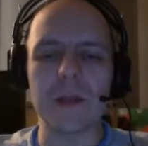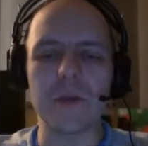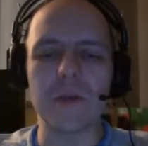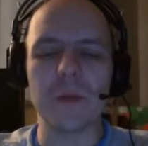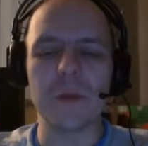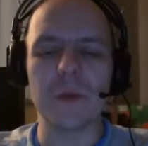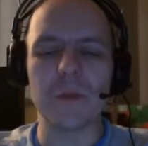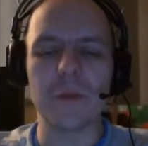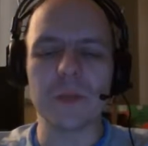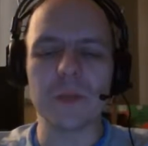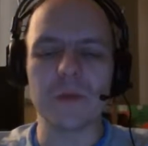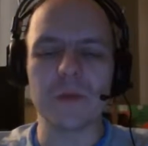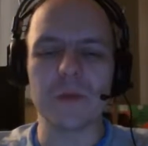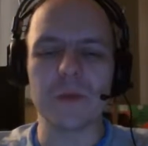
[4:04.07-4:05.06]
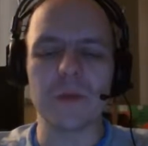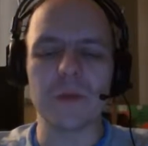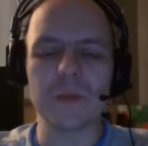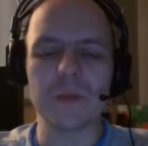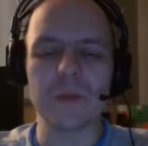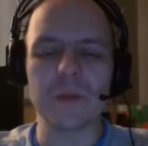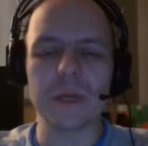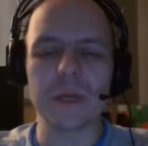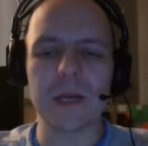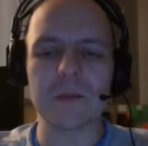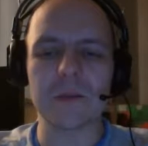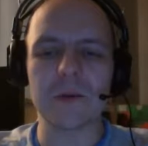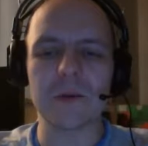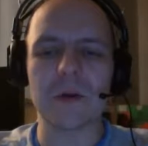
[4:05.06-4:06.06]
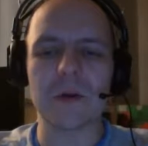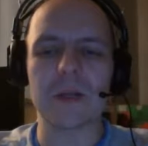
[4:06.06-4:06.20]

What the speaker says: you can put a +1/+1 counter